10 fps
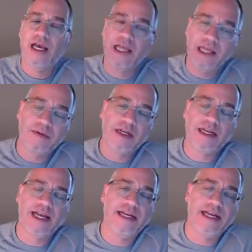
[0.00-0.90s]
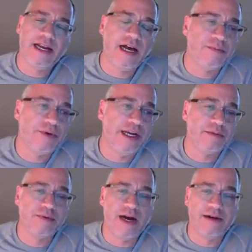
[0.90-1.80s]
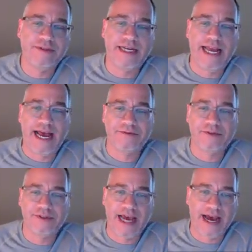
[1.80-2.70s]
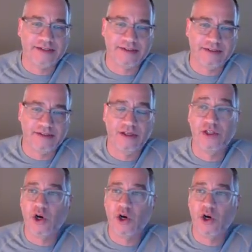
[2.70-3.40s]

And then we're going to get net operating profit after taxes.